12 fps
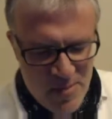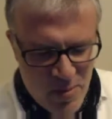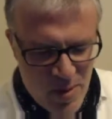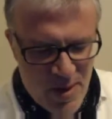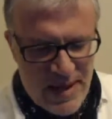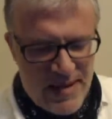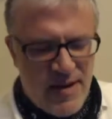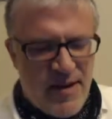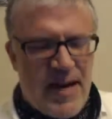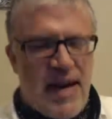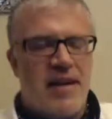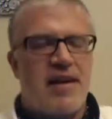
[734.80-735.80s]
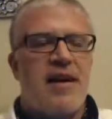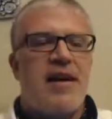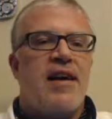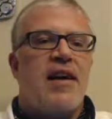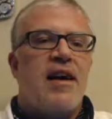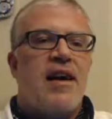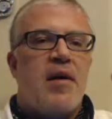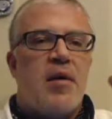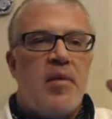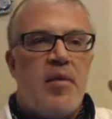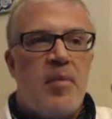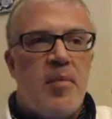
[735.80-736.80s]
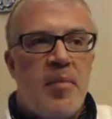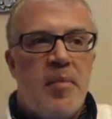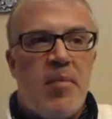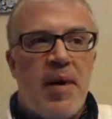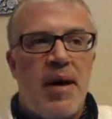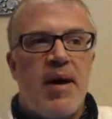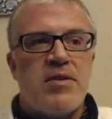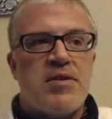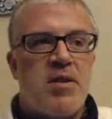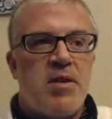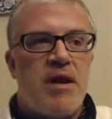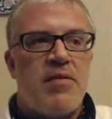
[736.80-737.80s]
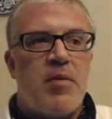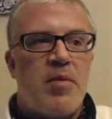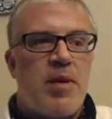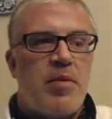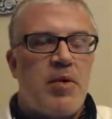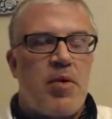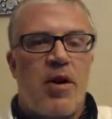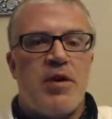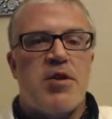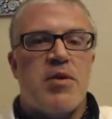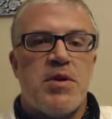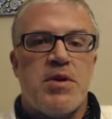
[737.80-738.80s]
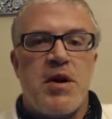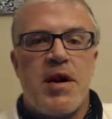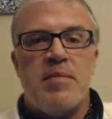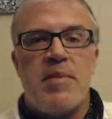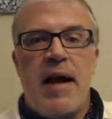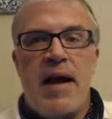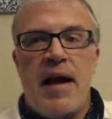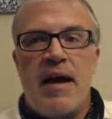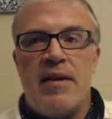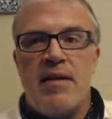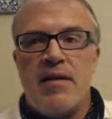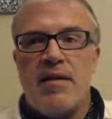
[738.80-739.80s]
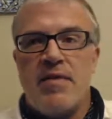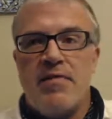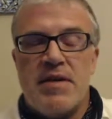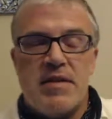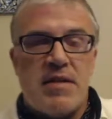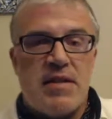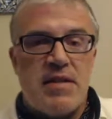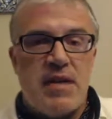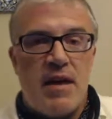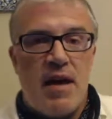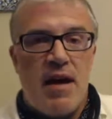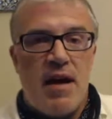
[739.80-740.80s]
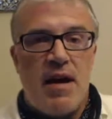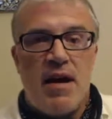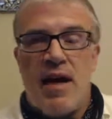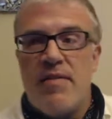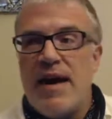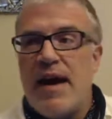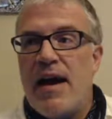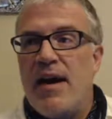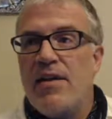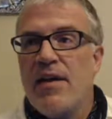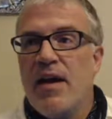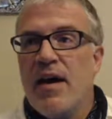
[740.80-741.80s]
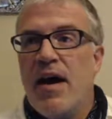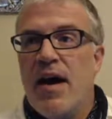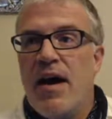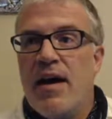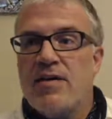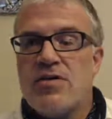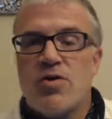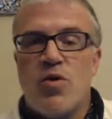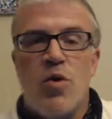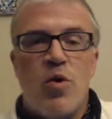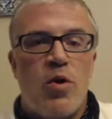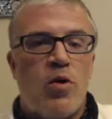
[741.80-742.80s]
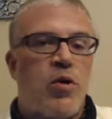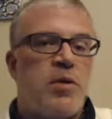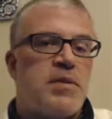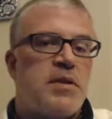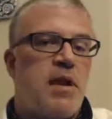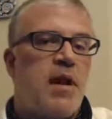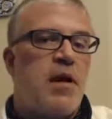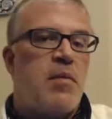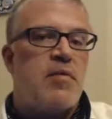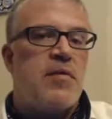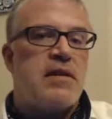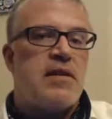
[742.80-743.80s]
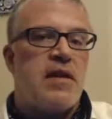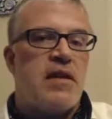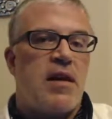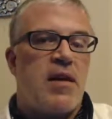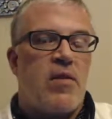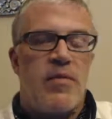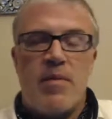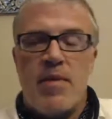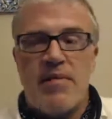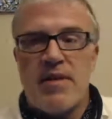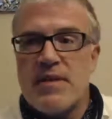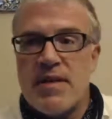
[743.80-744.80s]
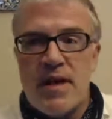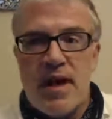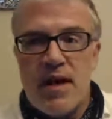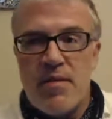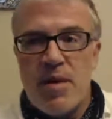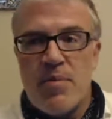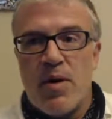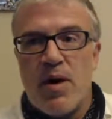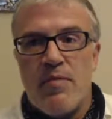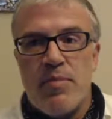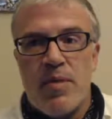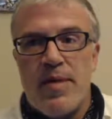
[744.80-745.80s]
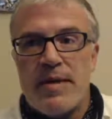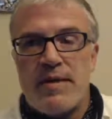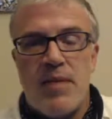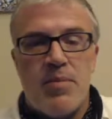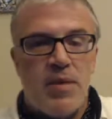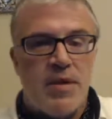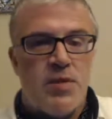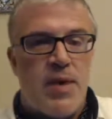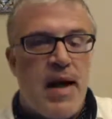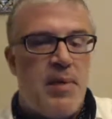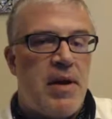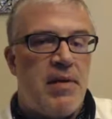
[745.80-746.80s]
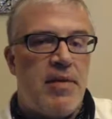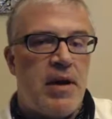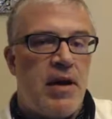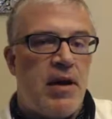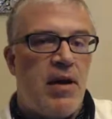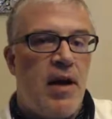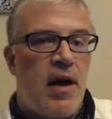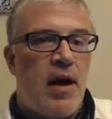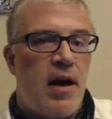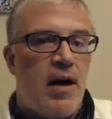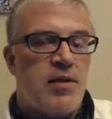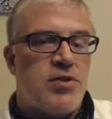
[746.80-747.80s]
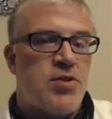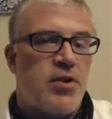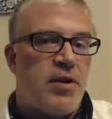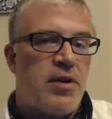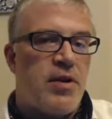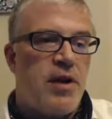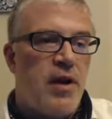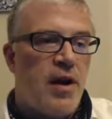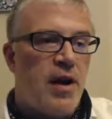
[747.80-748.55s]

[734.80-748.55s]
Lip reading: We'll get there again. But I also love it when people who aren't Jewish come and visit the synagogue. I've had school groups come visit, you know, every synagogue I've been a part of, Burbank Temple, this would happen every year. A certain